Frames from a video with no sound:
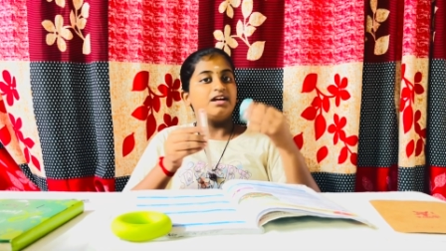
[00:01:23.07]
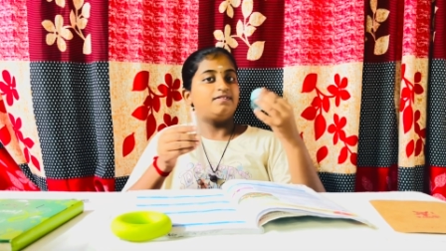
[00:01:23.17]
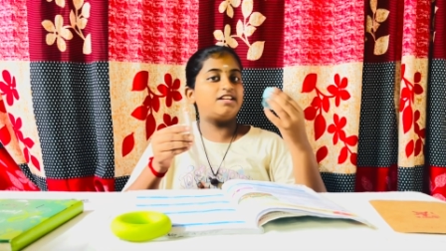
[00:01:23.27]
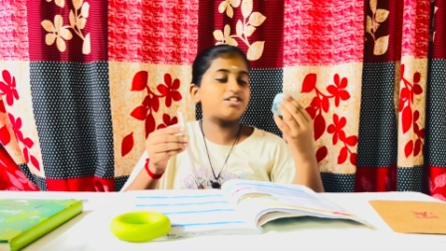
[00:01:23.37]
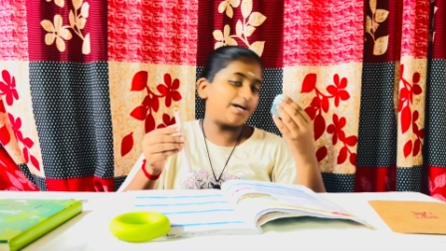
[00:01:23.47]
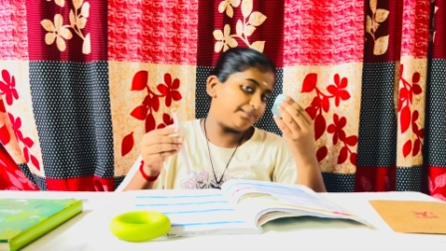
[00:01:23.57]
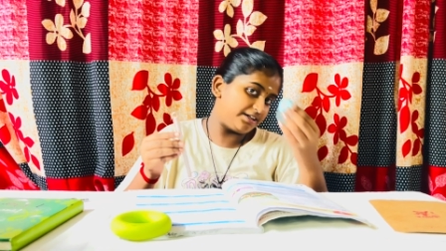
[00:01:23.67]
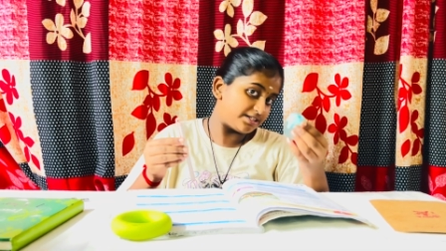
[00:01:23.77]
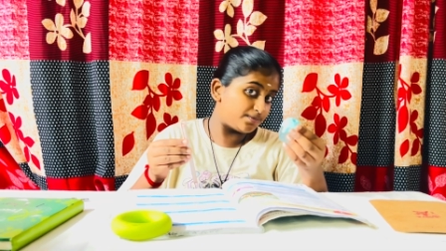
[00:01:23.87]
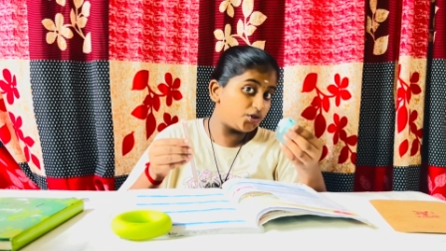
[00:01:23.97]
The sharpener
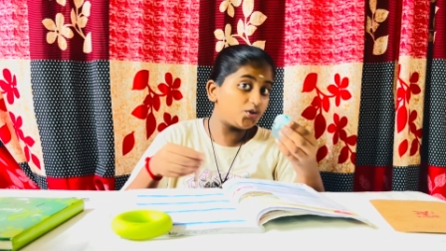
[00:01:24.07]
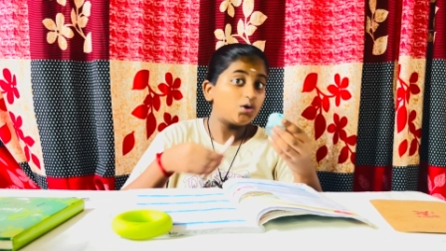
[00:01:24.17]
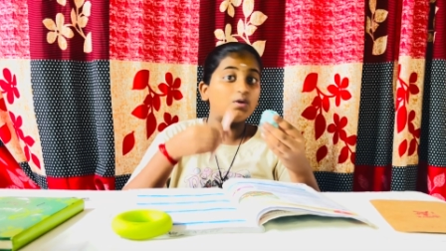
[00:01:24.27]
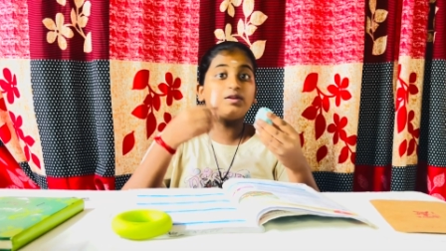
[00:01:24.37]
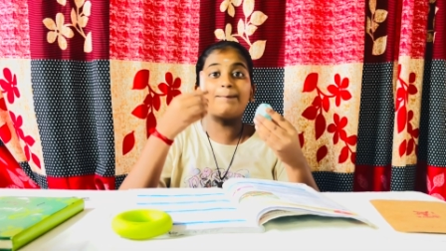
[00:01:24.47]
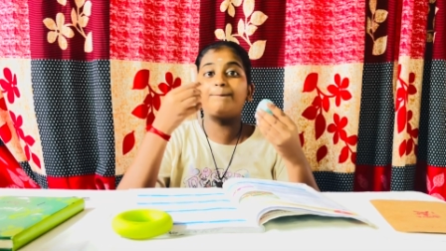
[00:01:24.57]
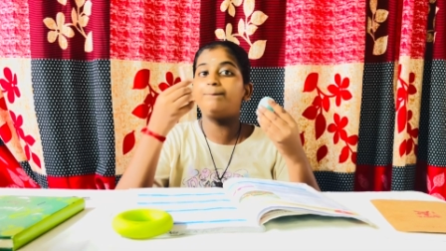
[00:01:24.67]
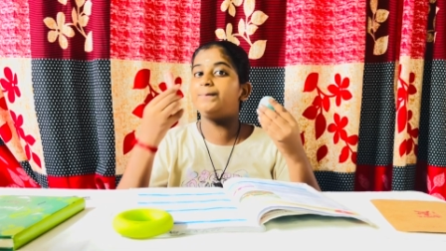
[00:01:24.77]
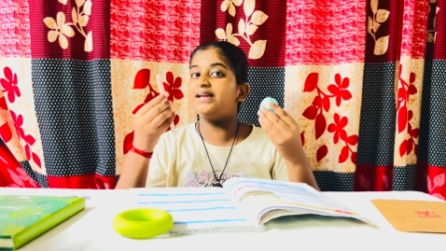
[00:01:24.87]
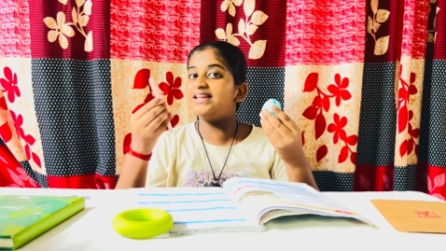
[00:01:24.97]
is blue, the
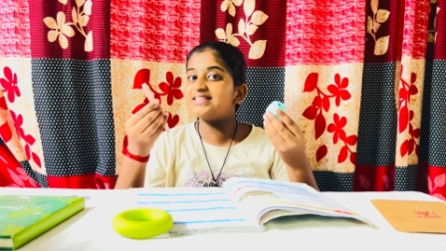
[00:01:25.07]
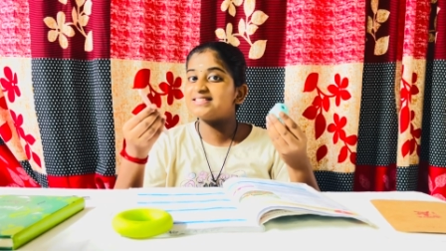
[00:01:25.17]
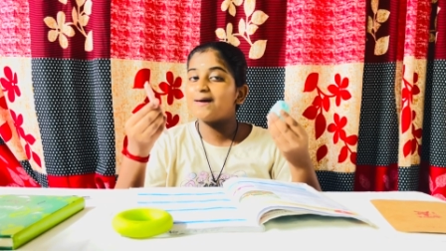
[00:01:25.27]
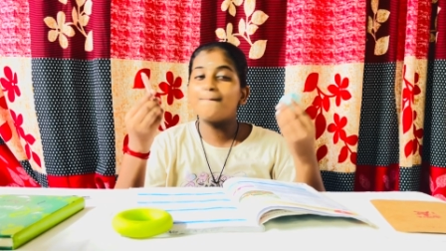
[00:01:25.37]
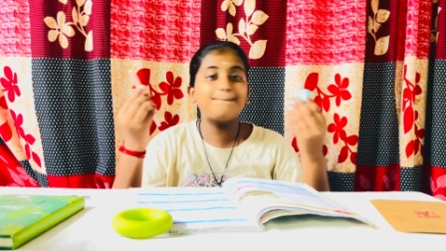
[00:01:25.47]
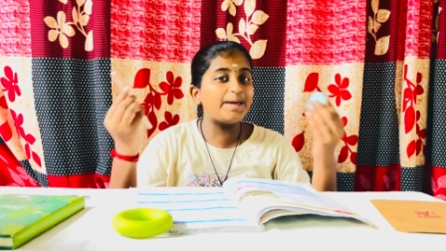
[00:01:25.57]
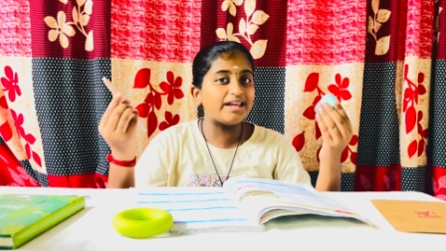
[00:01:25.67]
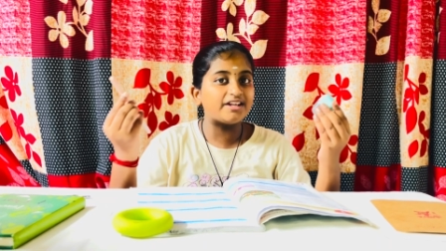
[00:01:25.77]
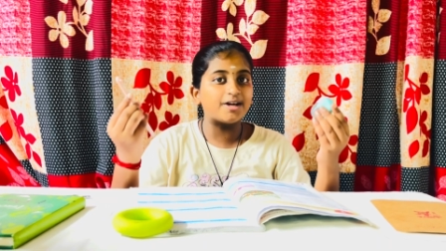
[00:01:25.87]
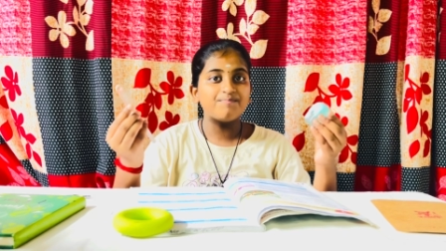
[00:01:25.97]
pen is
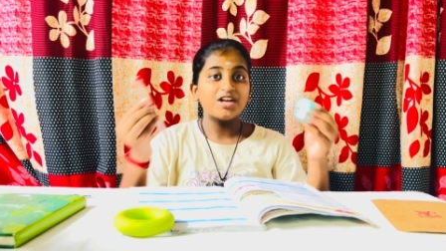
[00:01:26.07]
pink.